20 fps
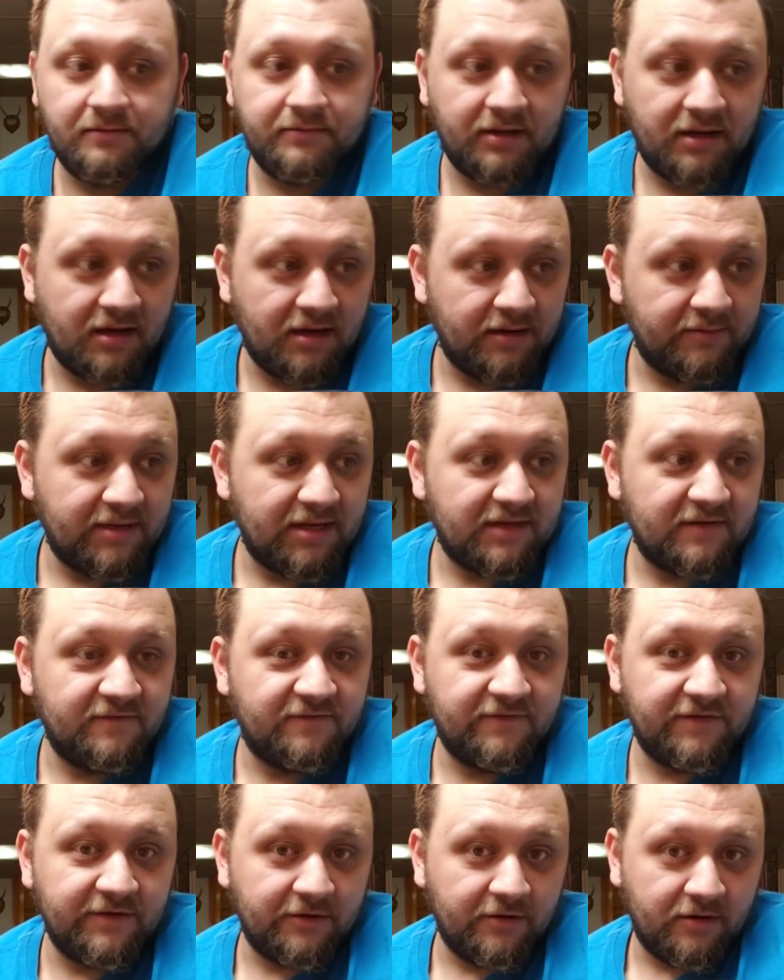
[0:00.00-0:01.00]
bottom I can
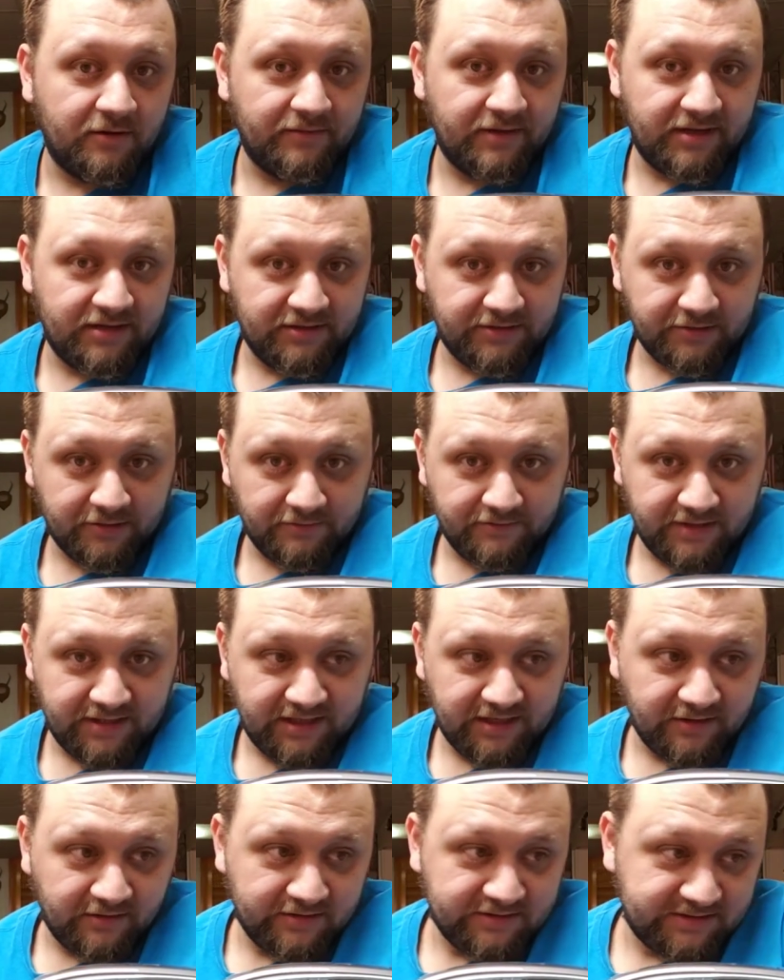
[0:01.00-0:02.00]
fit all my little
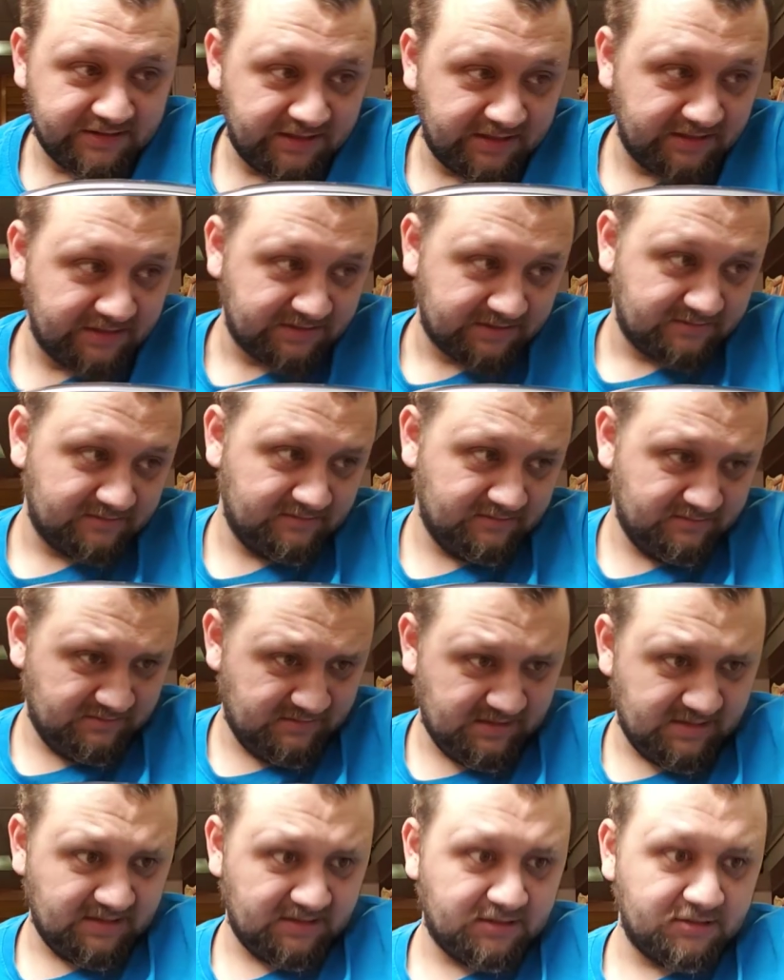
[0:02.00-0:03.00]
mini RCs
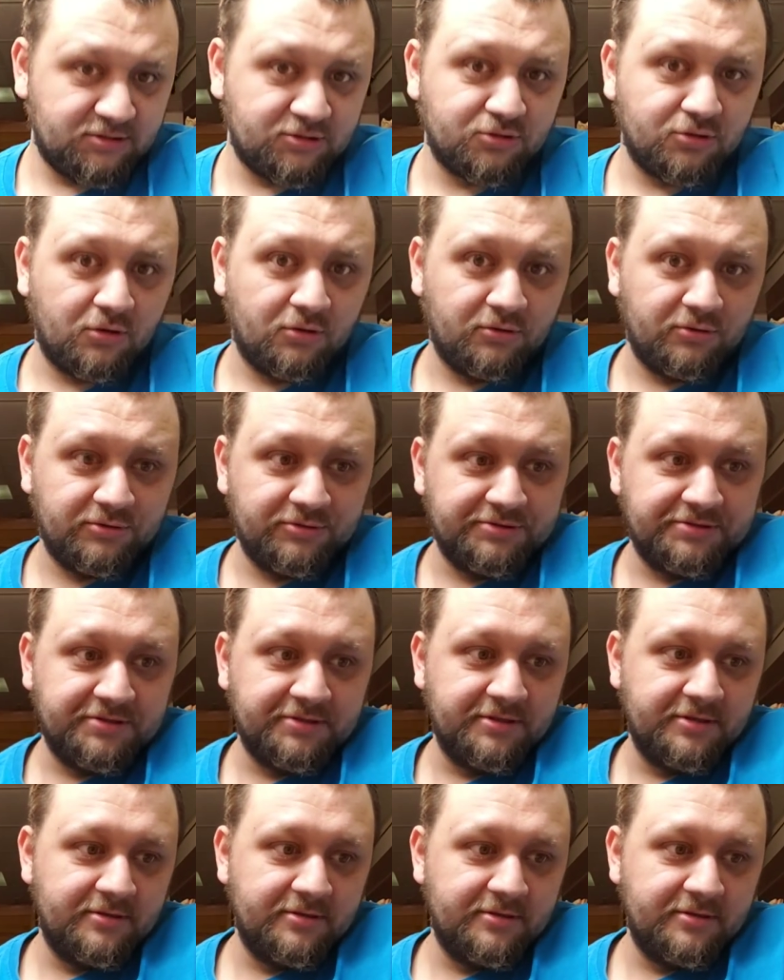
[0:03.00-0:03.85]
and controllers.